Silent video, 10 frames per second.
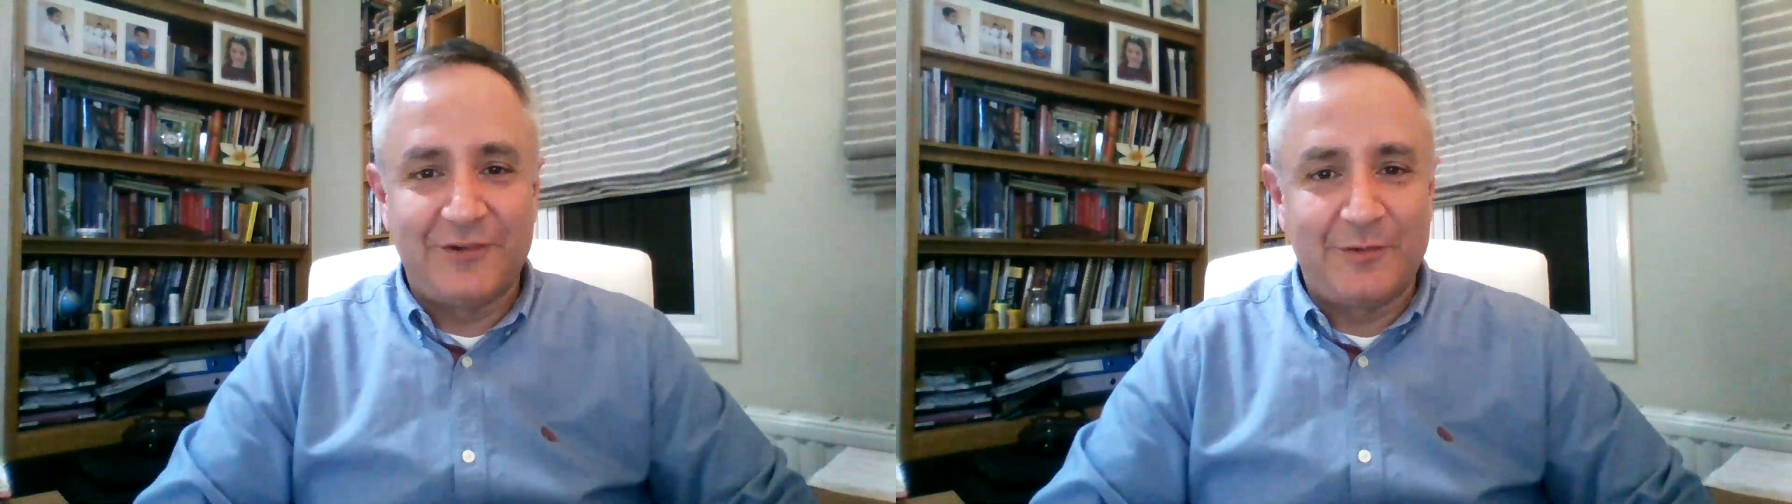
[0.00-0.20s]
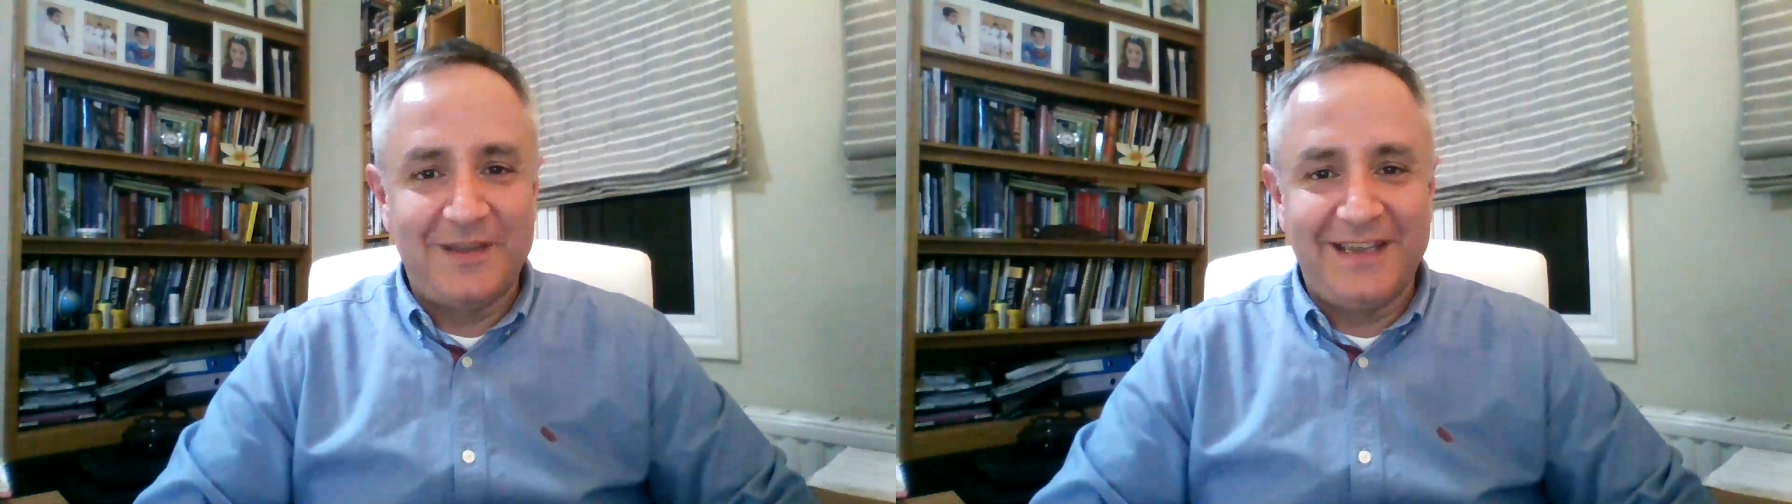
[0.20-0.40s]

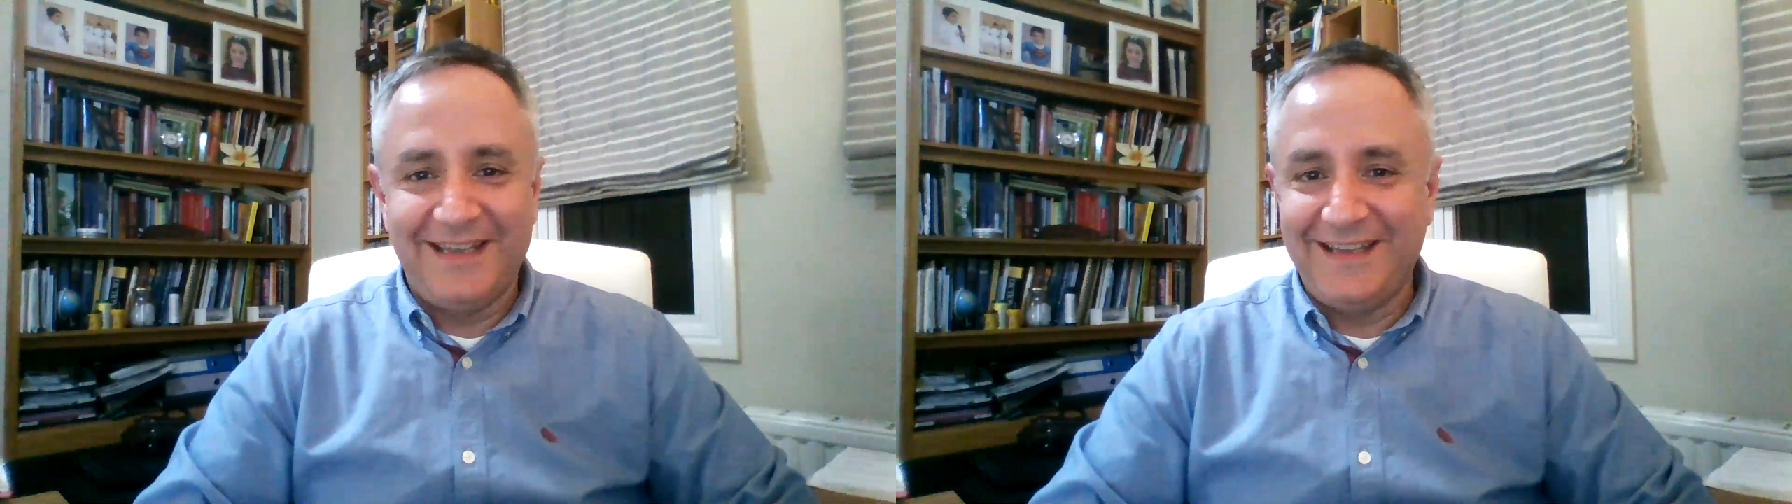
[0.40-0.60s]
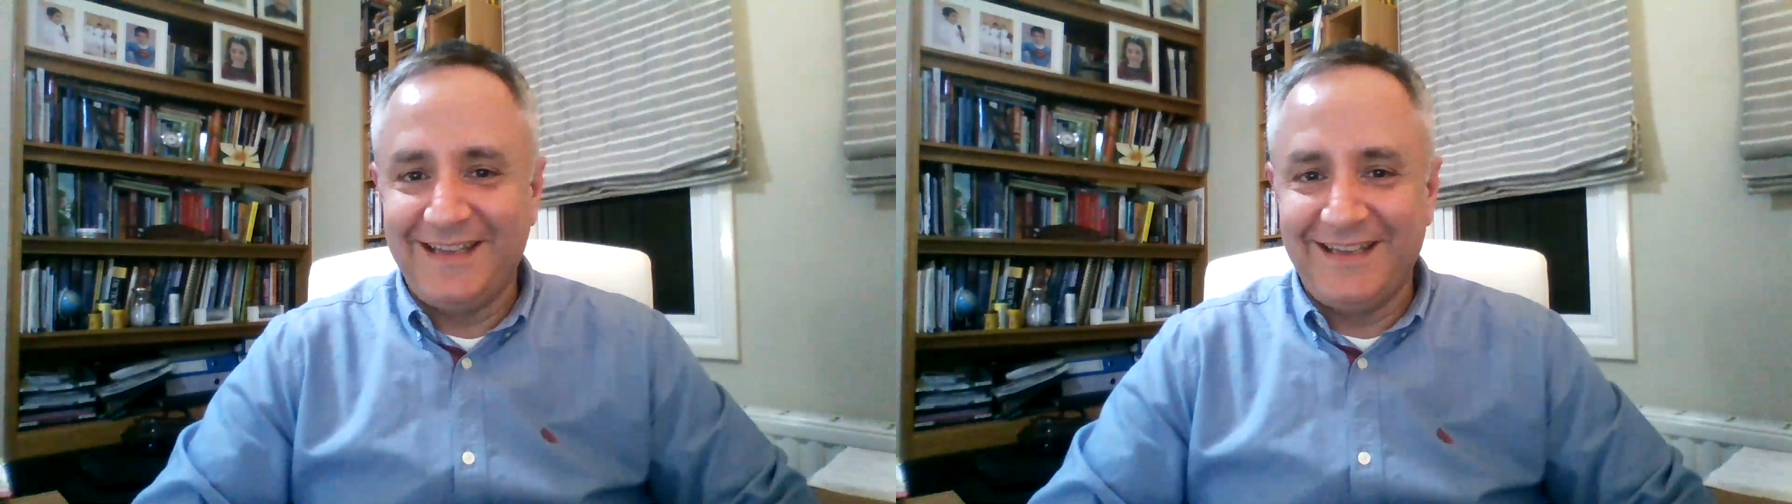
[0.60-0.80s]
for
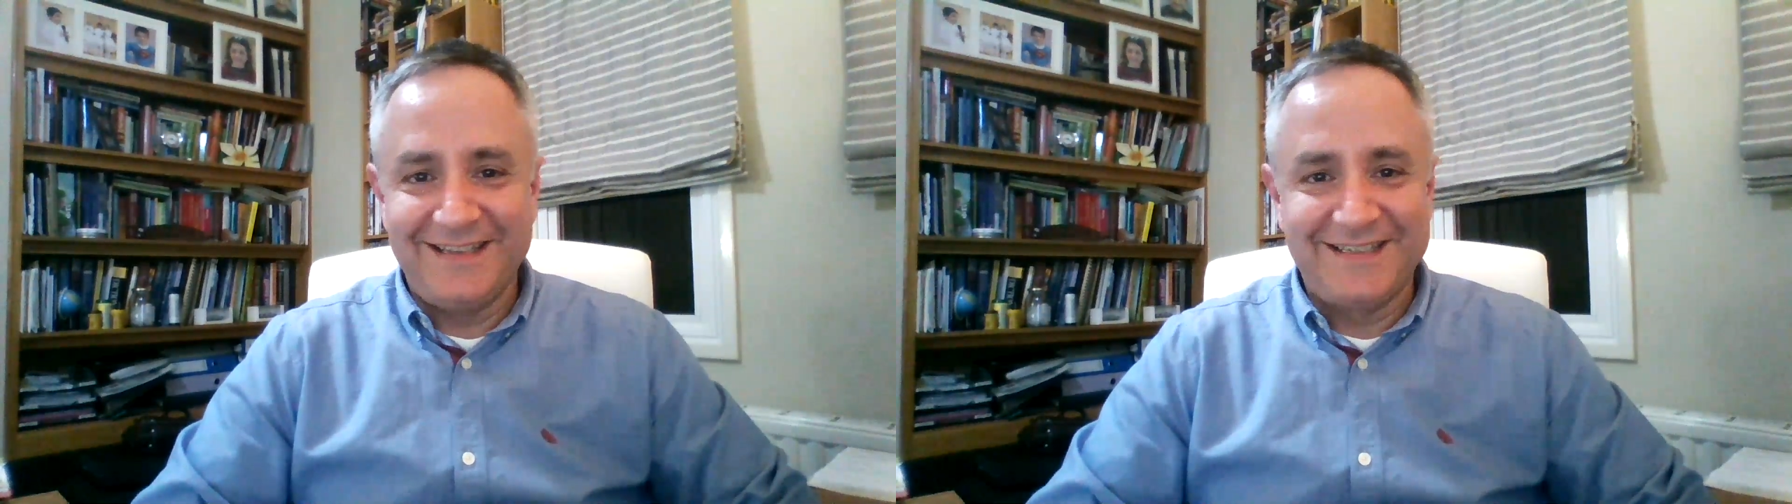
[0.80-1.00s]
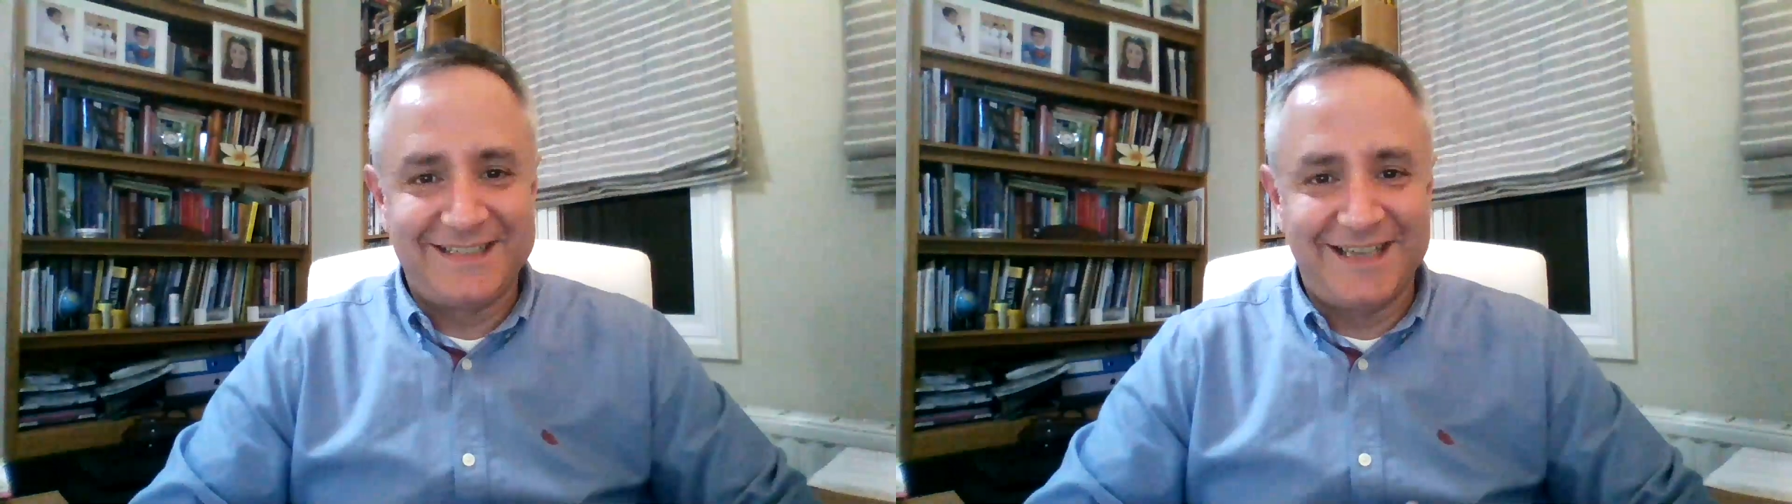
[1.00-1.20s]

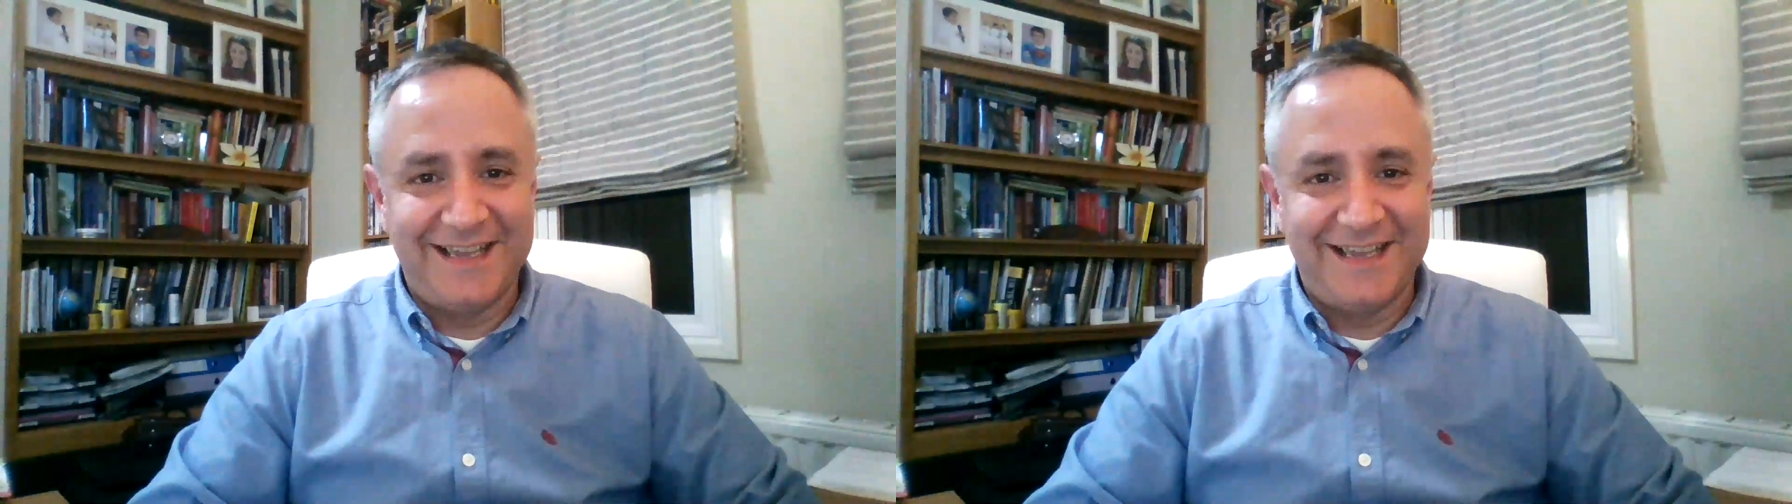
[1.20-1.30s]
me is,